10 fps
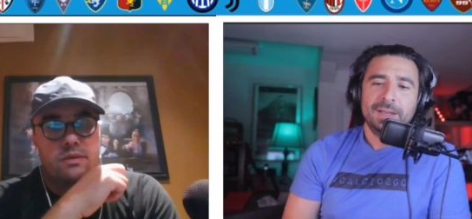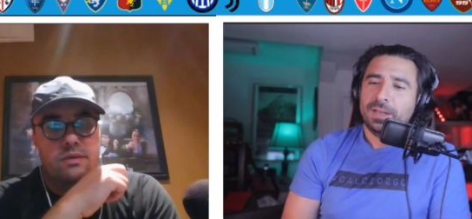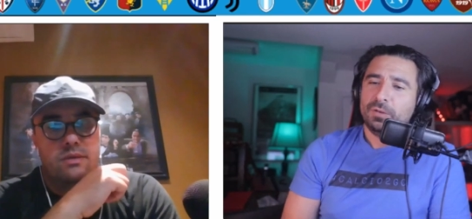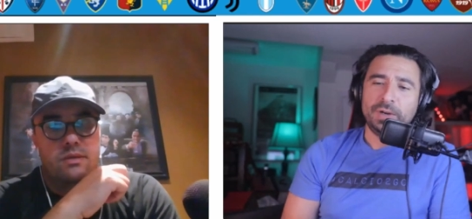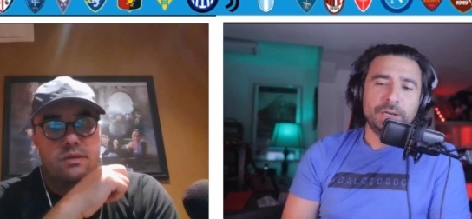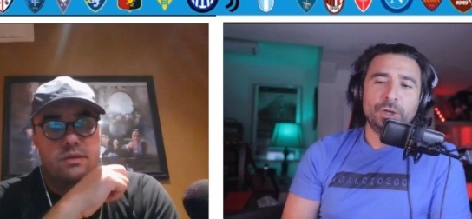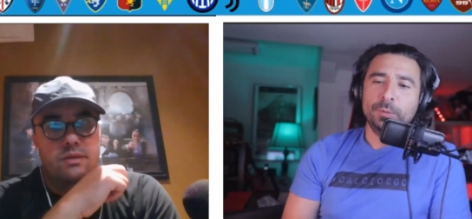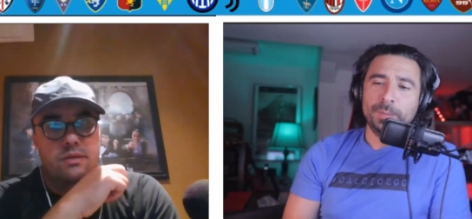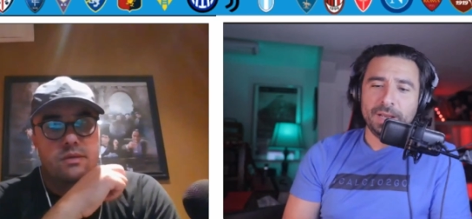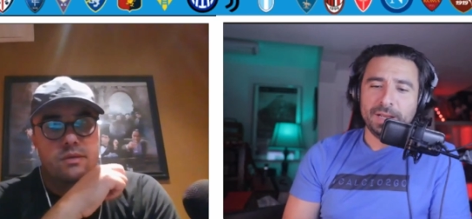Speaker 1: regroup
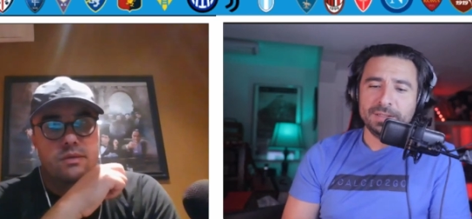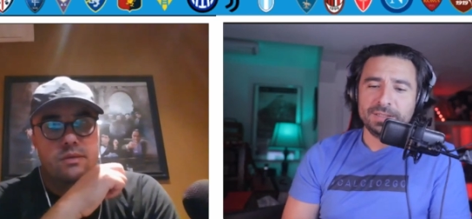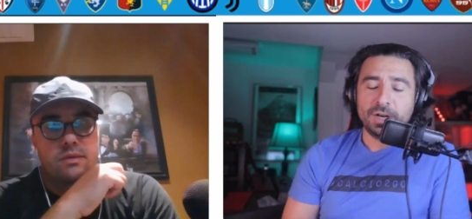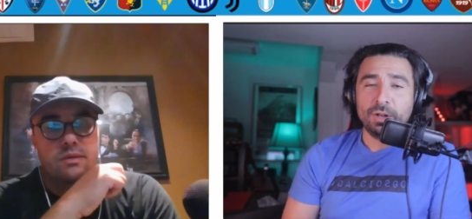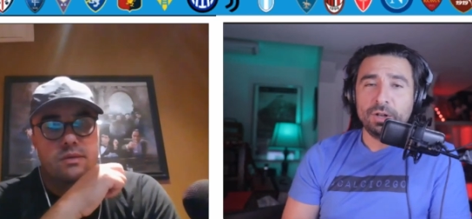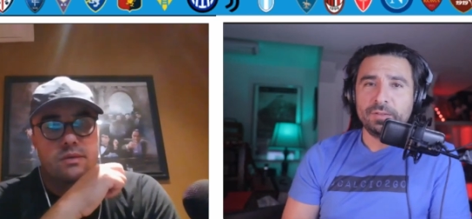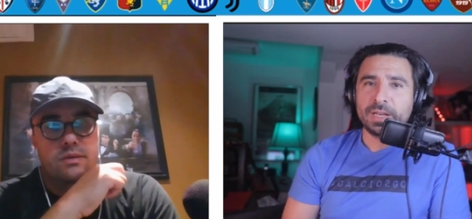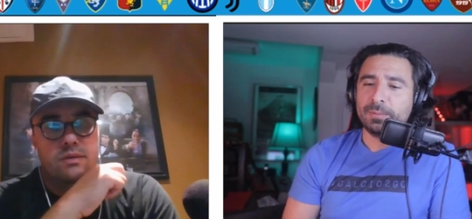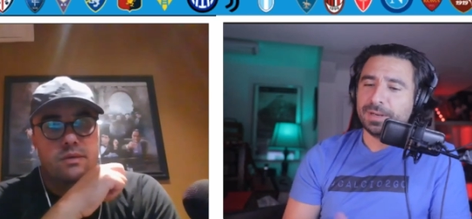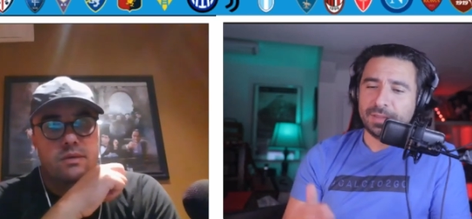and start all over again.
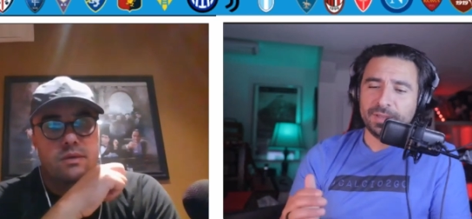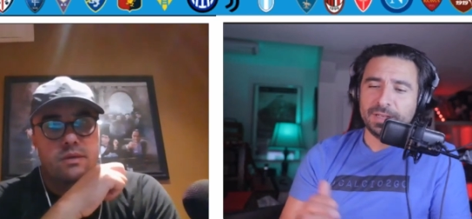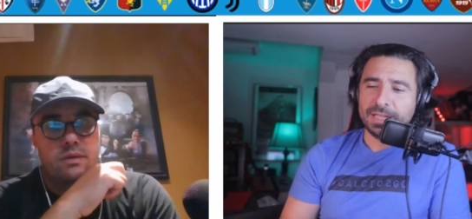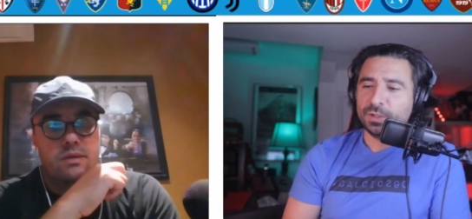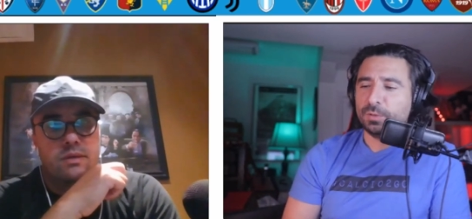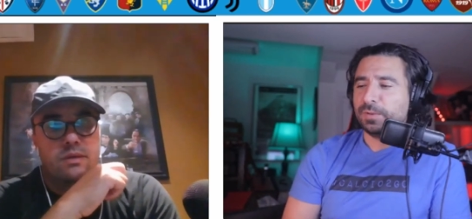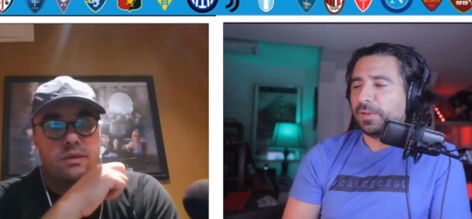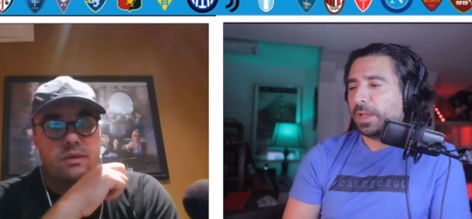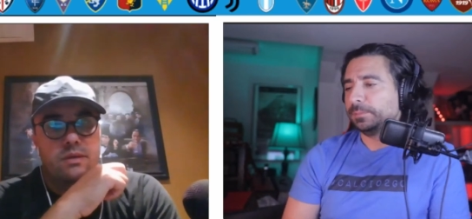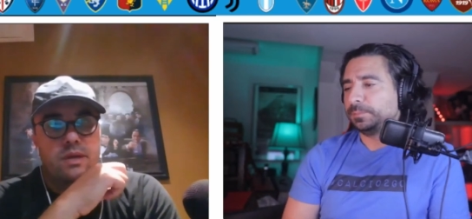But I think Lazio will be
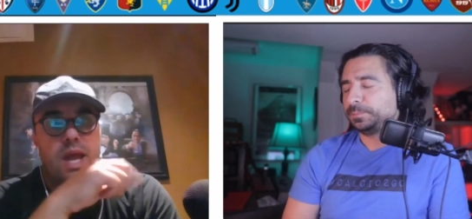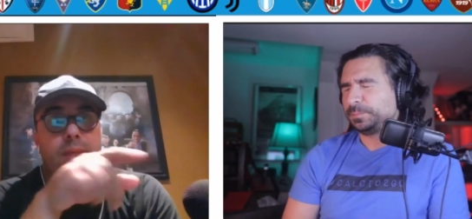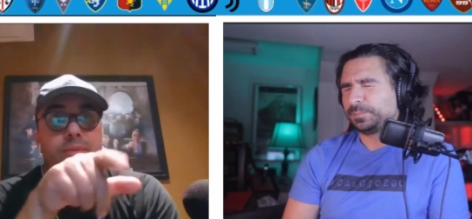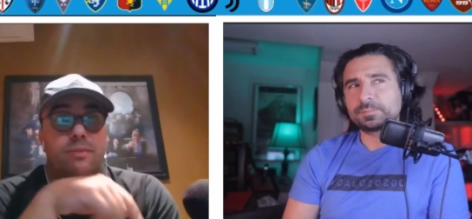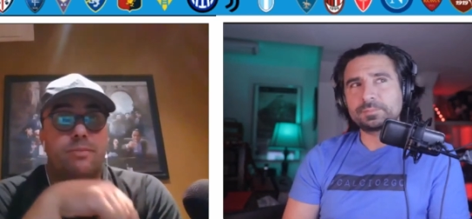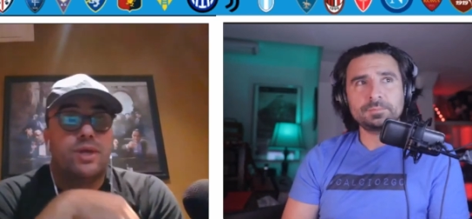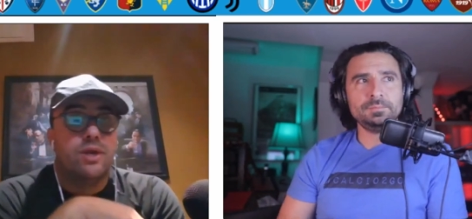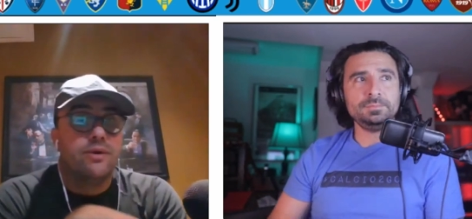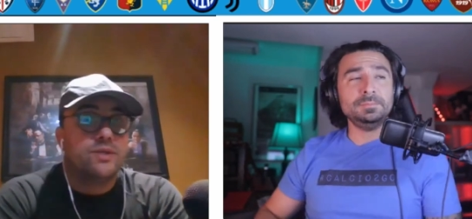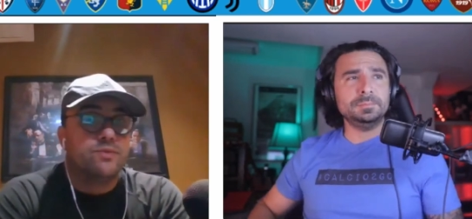fine.
Speaker 2: I'm going to be
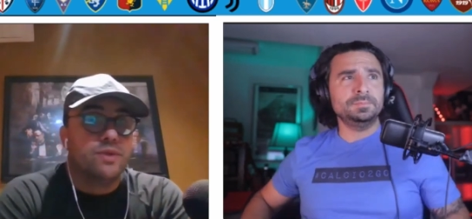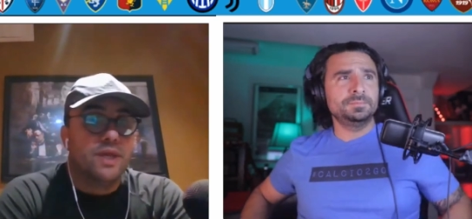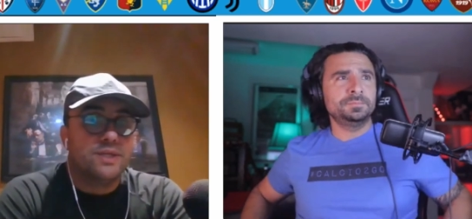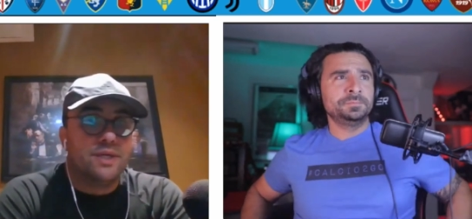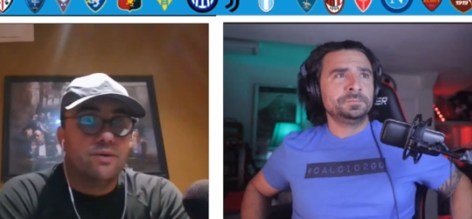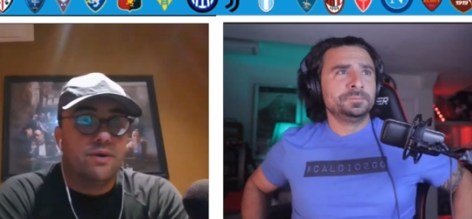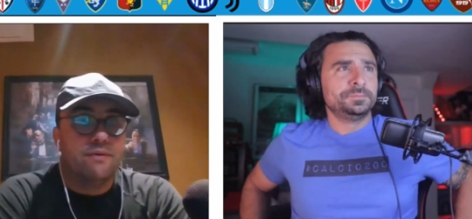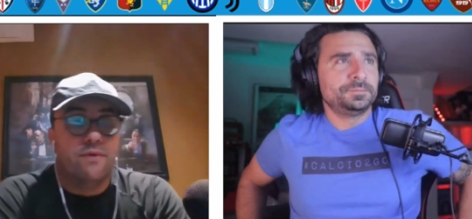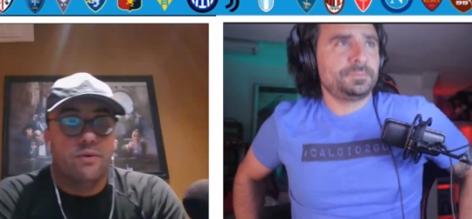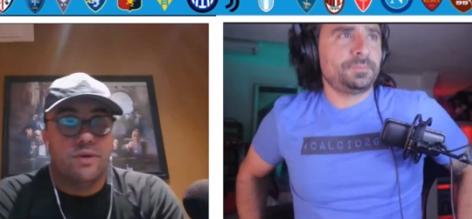curious with Lecce
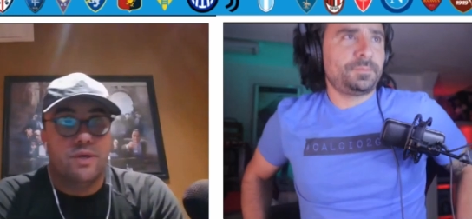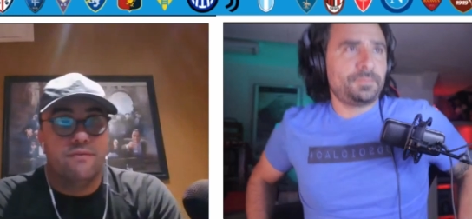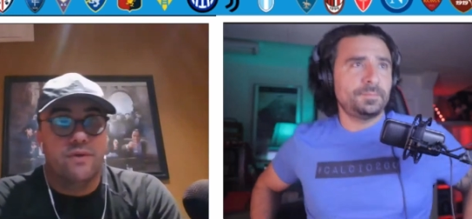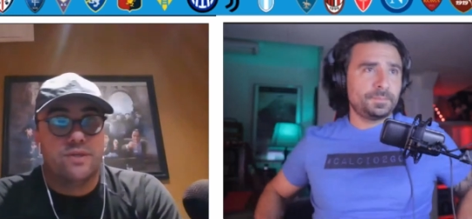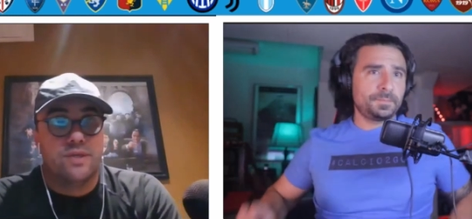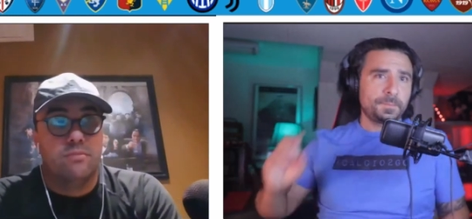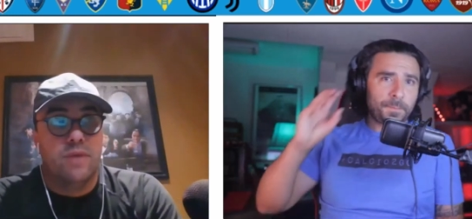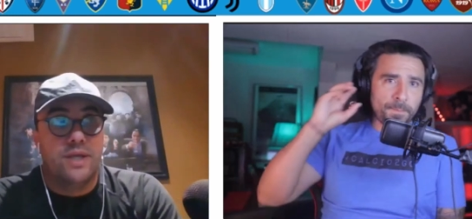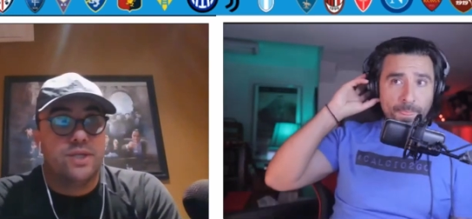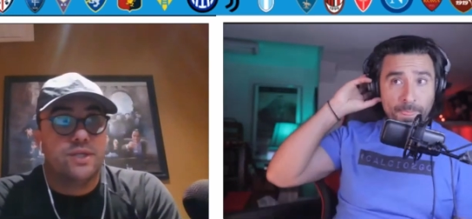going forward. Diversa
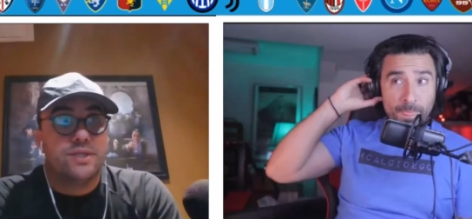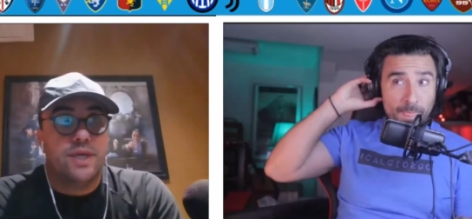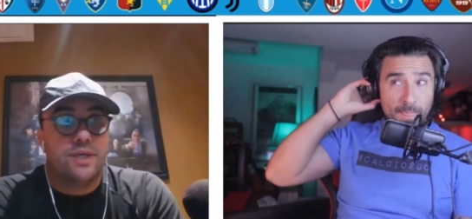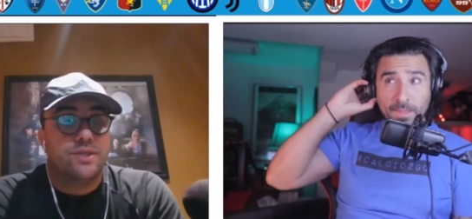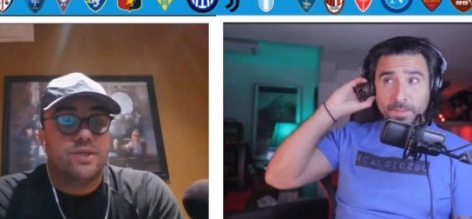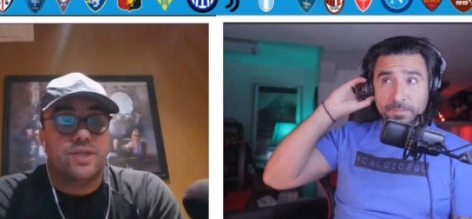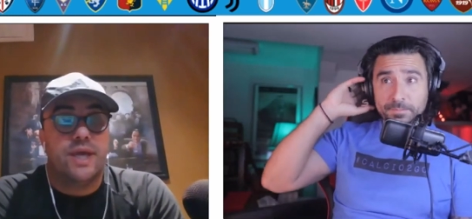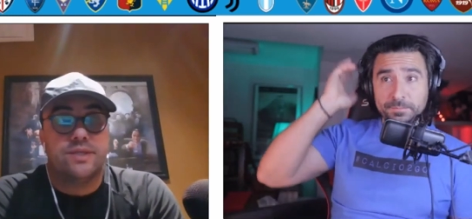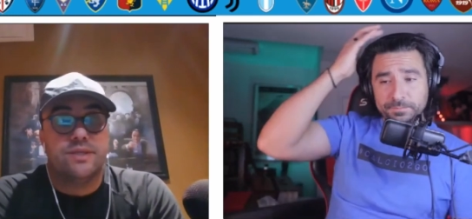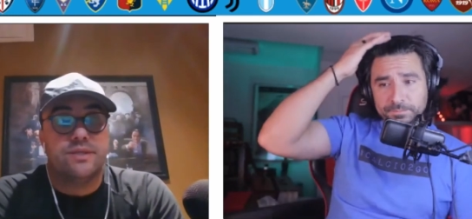might just take his
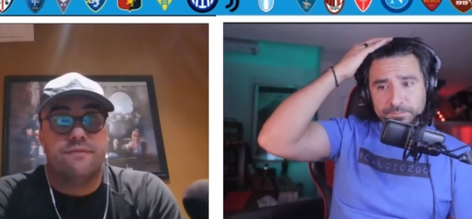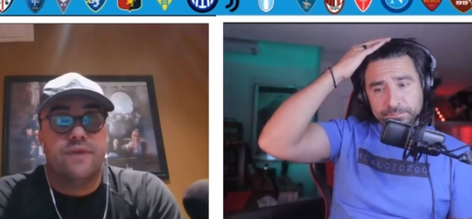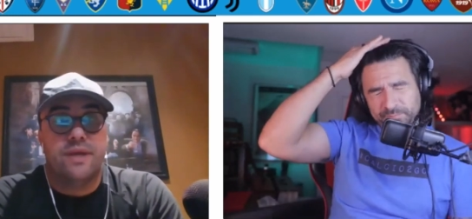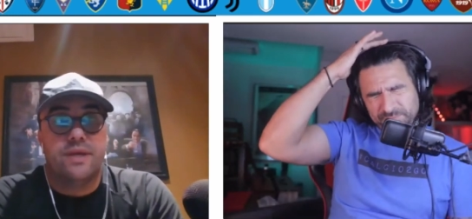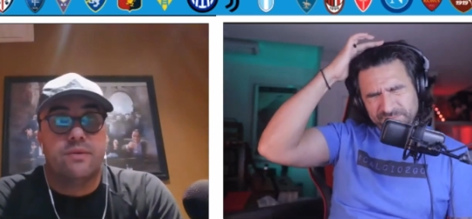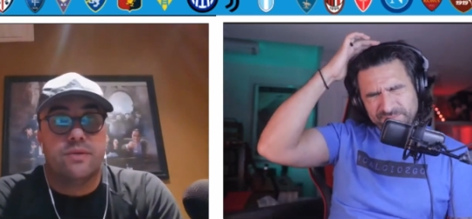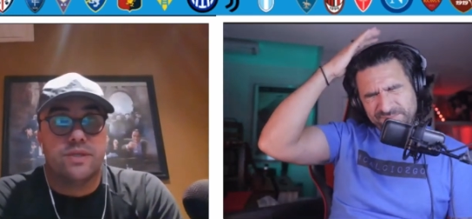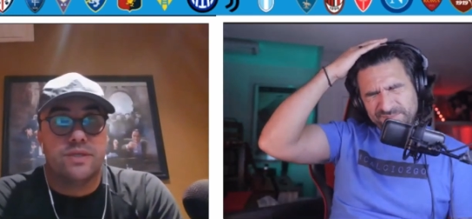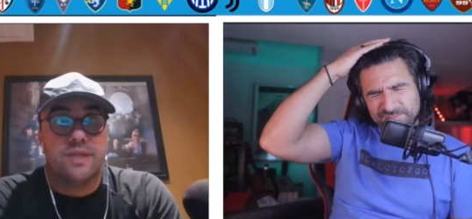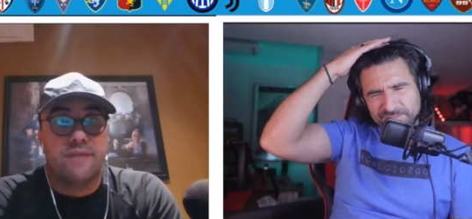chances defending
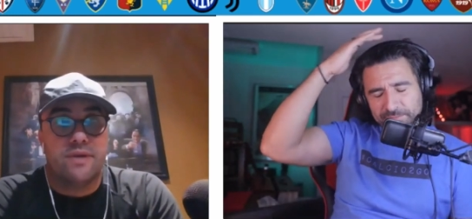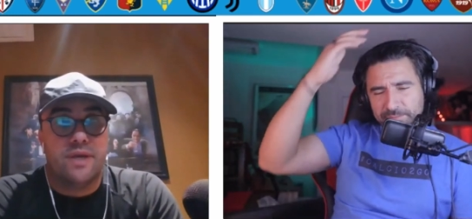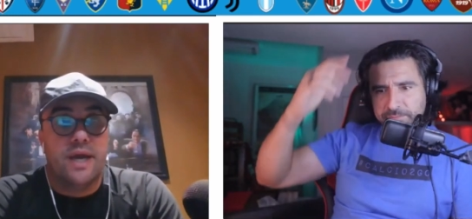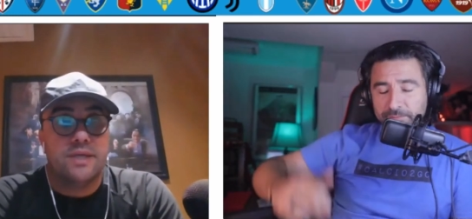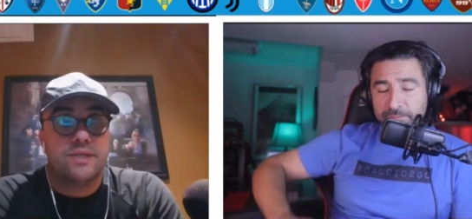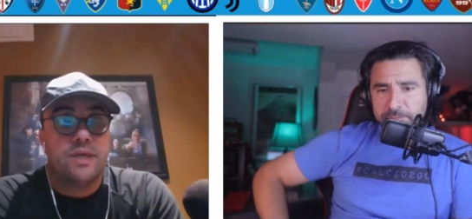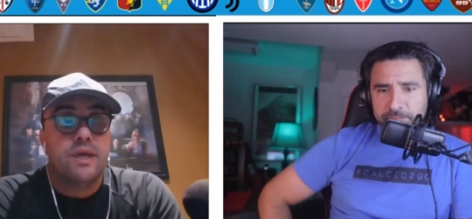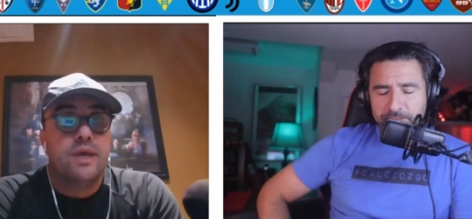with just 7 guys